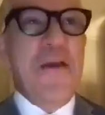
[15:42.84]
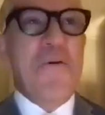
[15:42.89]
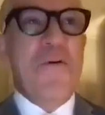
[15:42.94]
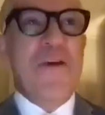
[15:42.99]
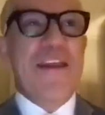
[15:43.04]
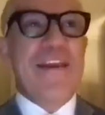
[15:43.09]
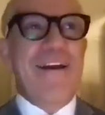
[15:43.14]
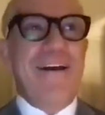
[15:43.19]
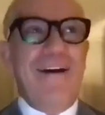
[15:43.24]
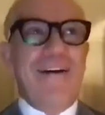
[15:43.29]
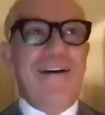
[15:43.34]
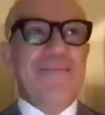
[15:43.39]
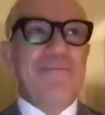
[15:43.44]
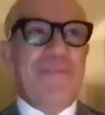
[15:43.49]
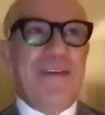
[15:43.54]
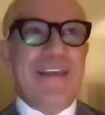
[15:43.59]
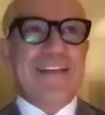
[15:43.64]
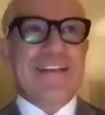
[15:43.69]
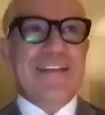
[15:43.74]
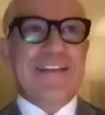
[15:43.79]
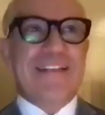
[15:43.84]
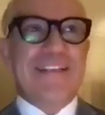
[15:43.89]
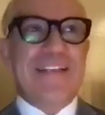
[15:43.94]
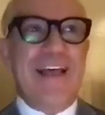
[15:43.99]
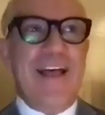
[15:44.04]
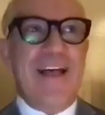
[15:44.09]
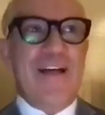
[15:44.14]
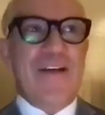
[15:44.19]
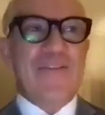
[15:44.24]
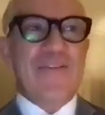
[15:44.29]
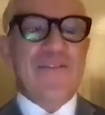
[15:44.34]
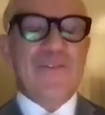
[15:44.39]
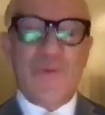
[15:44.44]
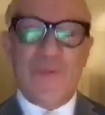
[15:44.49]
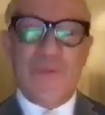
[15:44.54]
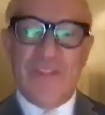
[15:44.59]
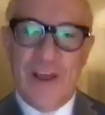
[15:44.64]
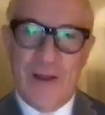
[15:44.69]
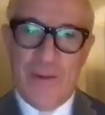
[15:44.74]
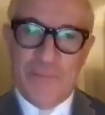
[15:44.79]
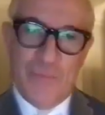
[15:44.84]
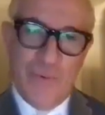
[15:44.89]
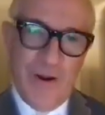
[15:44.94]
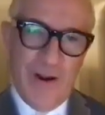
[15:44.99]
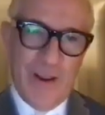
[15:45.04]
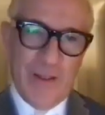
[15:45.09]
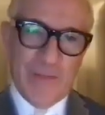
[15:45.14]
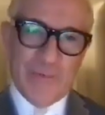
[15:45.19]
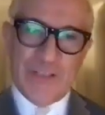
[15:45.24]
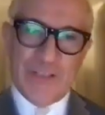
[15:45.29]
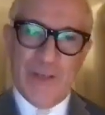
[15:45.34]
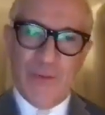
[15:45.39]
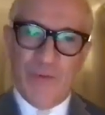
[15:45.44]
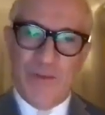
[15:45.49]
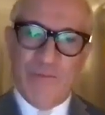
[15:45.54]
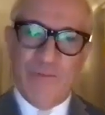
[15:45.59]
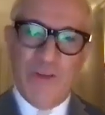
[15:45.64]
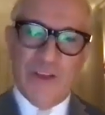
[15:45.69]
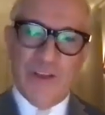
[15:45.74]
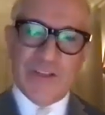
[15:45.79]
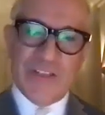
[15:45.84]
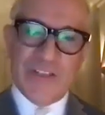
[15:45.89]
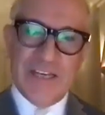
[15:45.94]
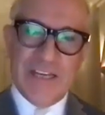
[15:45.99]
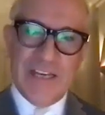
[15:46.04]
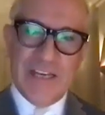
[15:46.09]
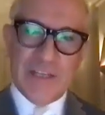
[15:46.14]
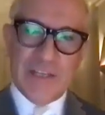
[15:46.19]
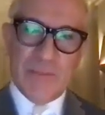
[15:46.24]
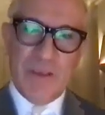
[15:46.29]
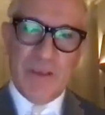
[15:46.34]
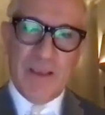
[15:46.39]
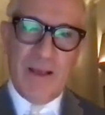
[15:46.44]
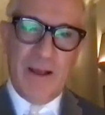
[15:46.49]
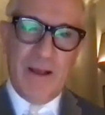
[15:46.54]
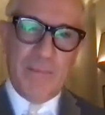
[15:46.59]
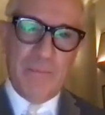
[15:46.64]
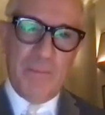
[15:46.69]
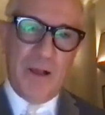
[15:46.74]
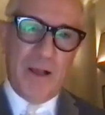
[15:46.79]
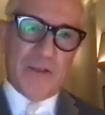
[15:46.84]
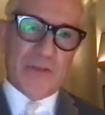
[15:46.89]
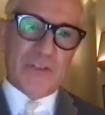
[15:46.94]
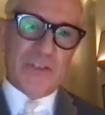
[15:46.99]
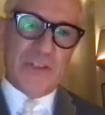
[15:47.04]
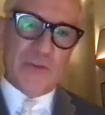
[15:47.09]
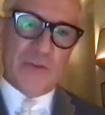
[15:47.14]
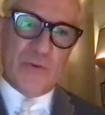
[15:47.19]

we can't make a sound without breath. So we firstly need to become masters